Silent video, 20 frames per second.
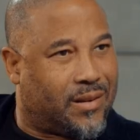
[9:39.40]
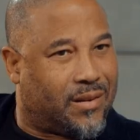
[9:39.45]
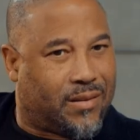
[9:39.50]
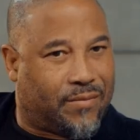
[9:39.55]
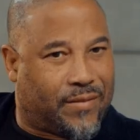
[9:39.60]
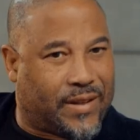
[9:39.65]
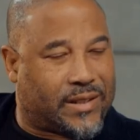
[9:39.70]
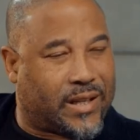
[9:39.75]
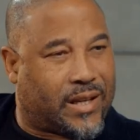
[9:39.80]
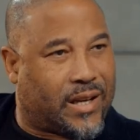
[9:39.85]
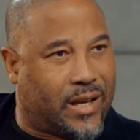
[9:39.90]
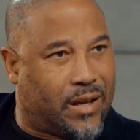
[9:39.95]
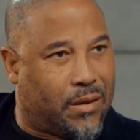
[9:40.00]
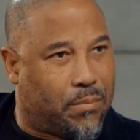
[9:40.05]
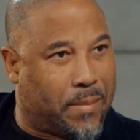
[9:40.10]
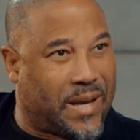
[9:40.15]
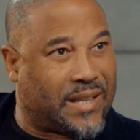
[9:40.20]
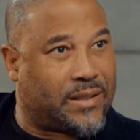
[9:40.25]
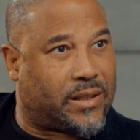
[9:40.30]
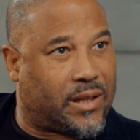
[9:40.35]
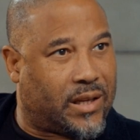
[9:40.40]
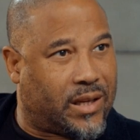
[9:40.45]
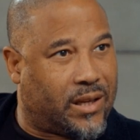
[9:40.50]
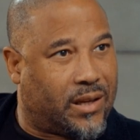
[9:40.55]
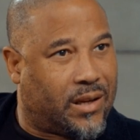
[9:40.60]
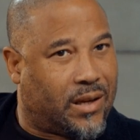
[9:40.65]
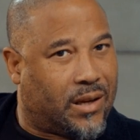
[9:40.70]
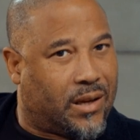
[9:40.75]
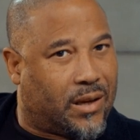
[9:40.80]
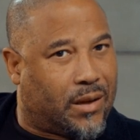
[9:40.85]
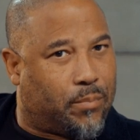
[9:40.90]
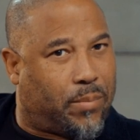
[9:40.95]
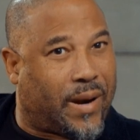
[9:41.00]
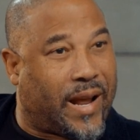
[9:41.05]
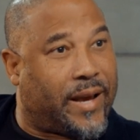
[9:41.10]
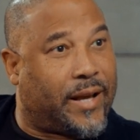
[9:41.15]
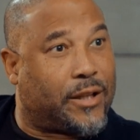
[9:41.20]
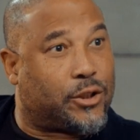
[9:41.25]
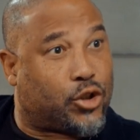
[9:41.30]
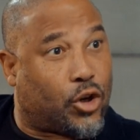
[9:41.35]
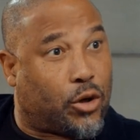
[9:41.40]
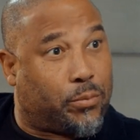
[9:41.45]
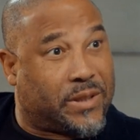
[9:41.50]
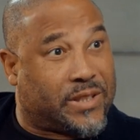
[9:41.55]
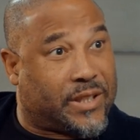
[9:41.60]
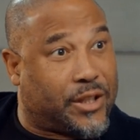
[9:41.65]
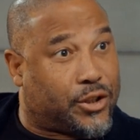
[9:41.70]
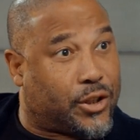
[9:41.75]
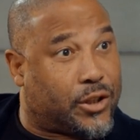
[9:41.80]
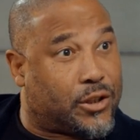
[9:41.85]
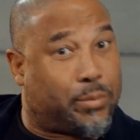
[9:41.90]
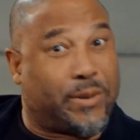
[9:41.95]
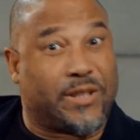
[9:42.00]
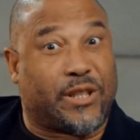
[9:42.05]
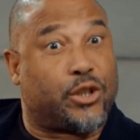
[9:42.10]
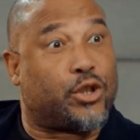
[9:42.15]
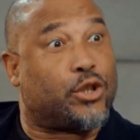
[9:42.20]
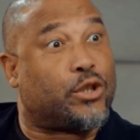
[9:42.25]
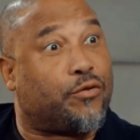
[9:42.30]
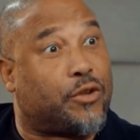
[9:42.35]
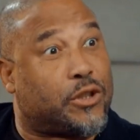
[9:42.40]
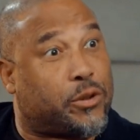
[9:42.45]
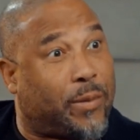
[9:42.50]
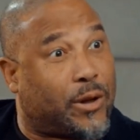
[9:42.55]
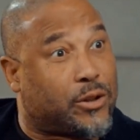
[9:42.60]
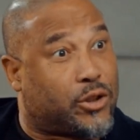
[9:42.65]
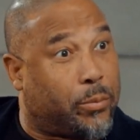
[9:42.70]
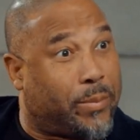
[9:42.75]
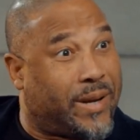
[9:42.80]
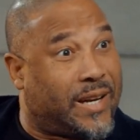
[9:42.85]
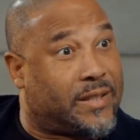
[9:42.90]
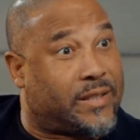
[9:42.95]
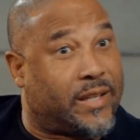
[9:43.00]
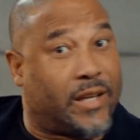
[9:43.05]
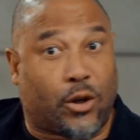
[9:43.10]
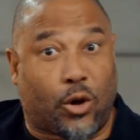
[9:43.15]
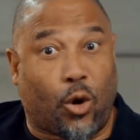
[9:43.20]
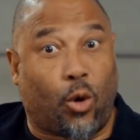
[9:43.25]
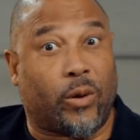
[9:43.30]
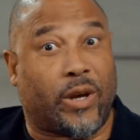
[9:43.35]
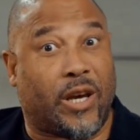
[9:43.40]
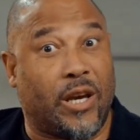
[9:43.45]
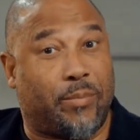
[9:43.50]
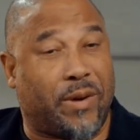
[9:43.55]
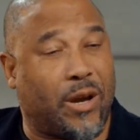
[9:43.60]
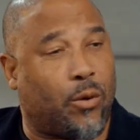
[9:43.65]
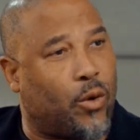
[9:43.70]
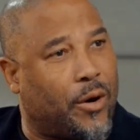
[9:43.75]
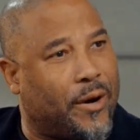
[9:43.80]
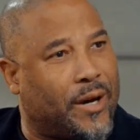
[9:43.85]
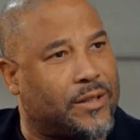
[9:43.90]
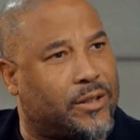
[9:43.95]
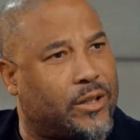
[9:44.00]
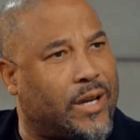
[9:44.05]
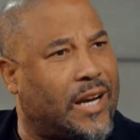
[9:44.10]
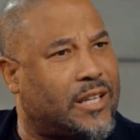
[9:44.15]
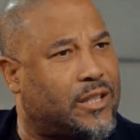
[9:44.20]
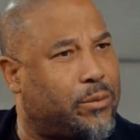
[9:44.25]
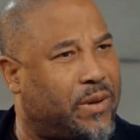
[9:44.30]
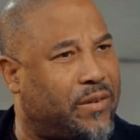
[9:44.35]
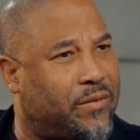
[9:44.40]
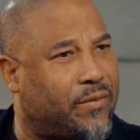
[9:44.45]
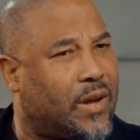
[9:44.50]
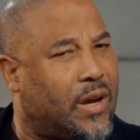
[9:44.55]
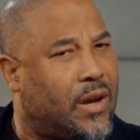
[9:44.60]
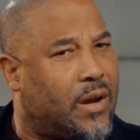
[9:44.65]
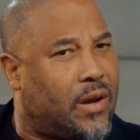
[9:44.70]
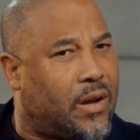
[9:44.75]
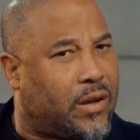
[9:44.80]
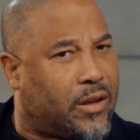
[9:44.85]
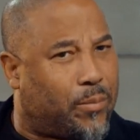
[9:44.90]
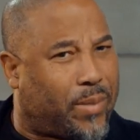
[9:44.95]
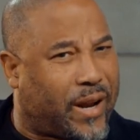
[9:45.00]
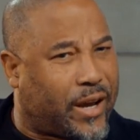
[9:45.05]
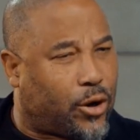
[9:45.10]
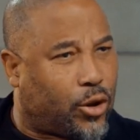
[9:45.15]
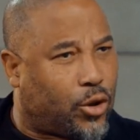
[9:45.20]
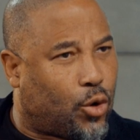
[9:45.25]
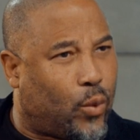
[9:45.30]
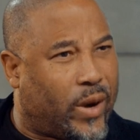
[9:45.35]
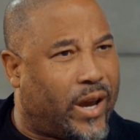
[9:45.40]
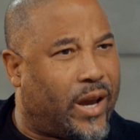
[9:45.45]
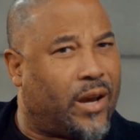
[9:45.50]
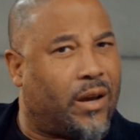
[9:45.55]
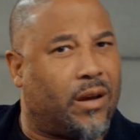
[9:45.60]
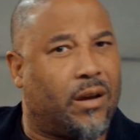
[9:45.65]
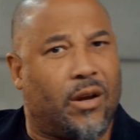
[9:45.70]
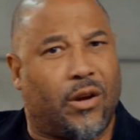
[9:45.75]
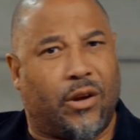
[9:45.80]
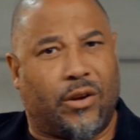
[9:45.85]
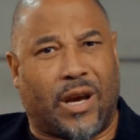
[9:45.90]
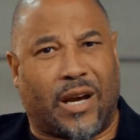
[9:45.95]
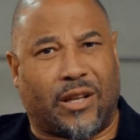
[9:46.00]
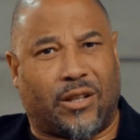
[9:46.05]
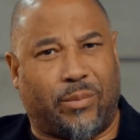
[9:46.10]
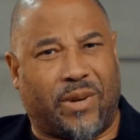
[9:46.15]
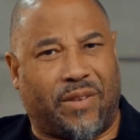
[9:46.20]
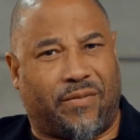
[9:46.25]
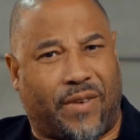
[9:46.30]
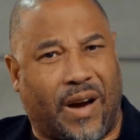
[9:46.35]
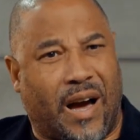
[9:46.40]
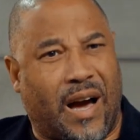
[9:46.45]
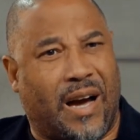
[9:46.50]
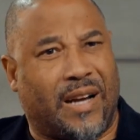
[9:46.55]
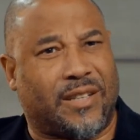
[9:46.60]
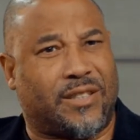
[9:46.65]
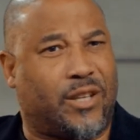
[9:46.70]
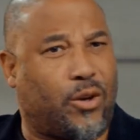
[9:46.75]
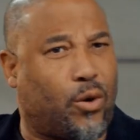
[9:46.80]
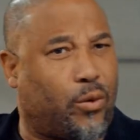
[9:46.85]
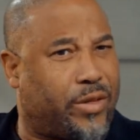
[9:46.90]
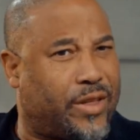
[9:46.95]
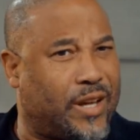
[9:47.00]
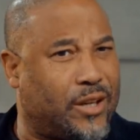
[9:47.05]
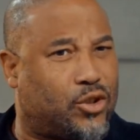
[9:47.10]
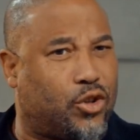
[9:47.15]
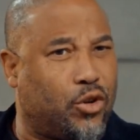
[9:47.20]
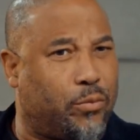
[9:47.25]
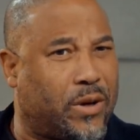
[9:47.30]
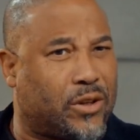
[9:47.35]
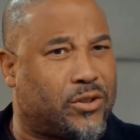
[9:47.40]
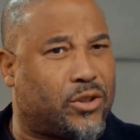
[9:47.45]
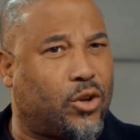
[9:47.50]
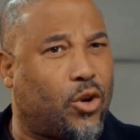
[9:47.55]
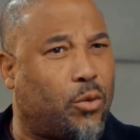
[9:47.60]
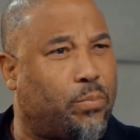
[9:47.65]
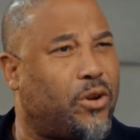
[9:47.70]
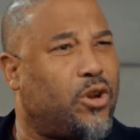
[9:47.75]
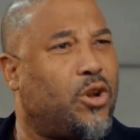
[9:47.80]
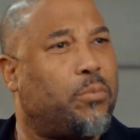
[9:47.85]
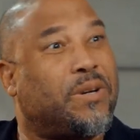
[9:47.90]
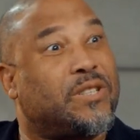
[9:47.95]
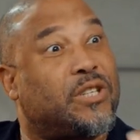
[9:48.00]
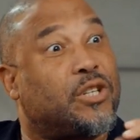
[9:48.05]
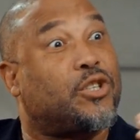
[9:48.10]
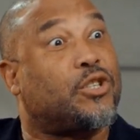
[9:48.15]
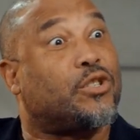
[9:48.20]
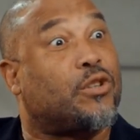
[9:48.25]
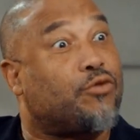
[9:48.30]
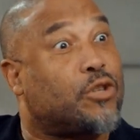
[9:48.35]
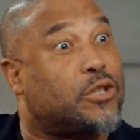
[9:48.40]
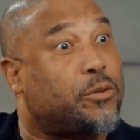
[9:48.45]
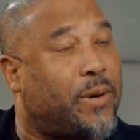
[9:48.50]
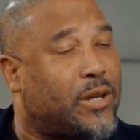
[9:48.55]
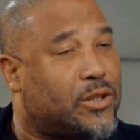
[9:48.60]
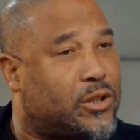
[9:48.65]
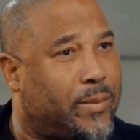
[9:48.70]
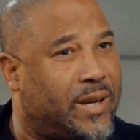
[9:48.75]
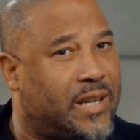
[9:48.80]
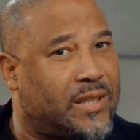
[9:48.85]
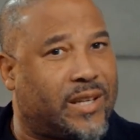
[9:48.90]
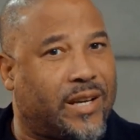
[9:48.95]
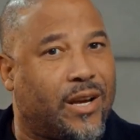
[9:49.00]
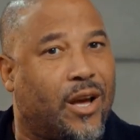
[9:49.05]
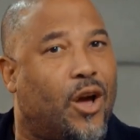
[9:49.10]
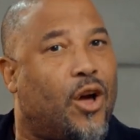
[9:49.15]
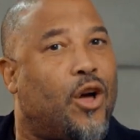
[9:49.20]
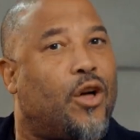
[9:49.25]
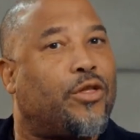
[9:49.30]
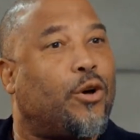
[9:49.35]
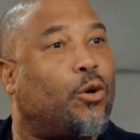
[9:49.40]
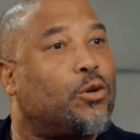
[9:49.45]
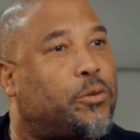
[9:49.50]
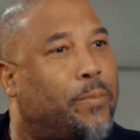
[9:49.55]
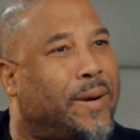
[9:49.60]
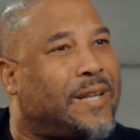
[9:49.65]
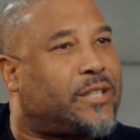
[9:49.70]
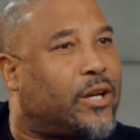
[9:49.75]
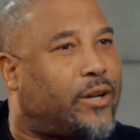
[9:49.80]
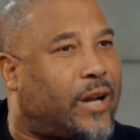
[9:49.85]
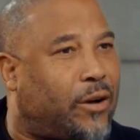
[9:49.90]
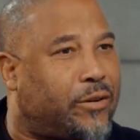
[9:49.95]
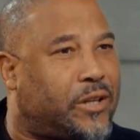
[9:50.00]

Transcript: physically, mentally, playing in certain positions of responsibility, goalkeeping, whereas you played on the wing, you had to be fast, you don't think too much, so don't put you in positions of responsibility. Those myths are now